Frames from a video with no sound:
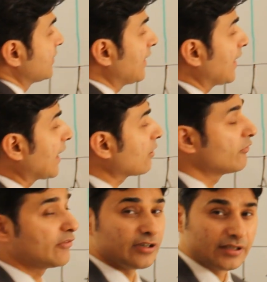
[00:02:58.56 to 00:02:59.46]
they are of
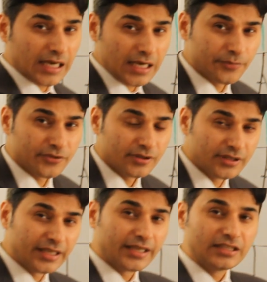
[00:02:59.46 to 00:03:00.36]
different types.
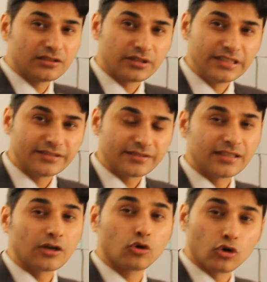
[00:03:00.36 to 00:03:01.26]
They increase
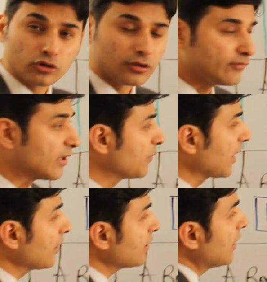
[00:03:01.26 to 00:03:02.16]
the growth of the
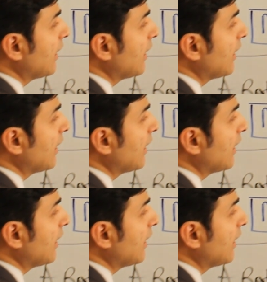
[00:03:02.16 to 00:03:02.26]
plant,